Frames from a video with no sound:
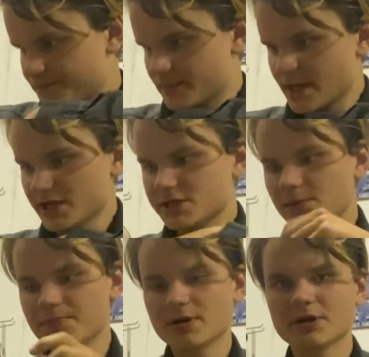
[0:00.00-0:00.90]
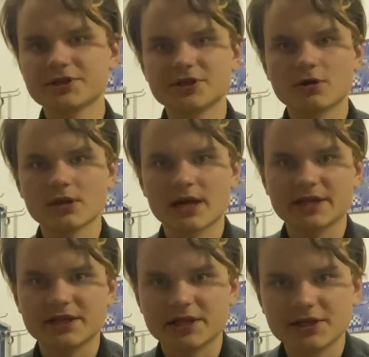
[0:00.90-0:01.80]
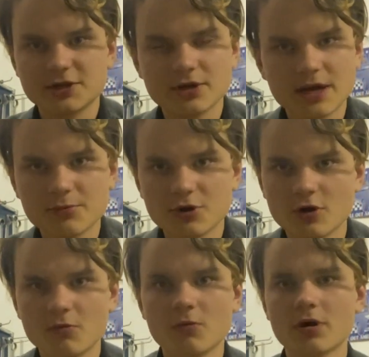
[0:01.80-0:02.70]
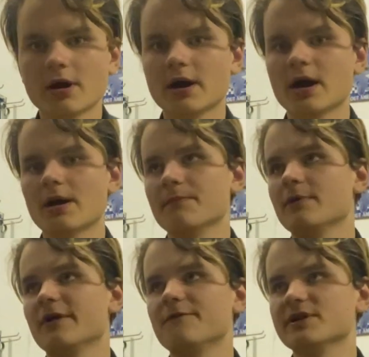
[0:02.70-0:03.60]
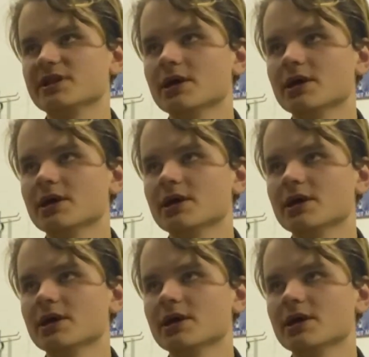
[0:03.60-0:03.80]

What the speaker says: next up, sunglasses. You never know if it's